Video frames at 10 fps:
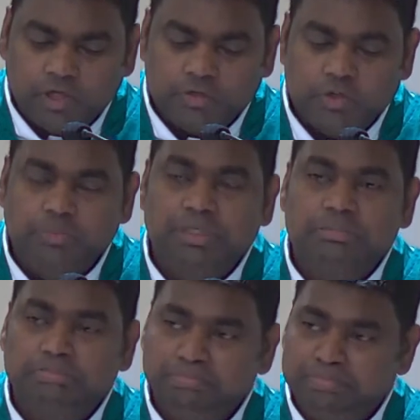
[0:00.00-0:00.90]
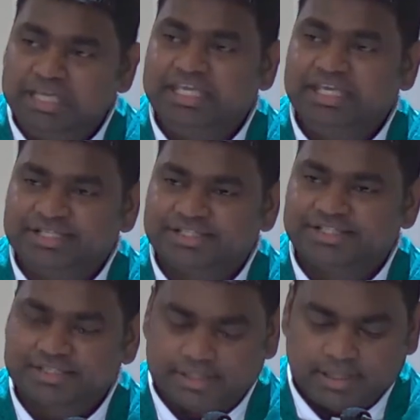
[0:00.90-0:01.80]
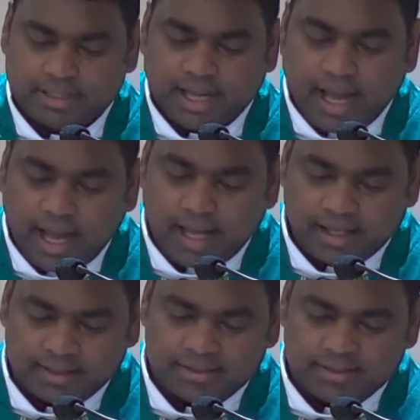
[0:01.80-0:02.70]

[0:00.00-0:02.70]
human beings are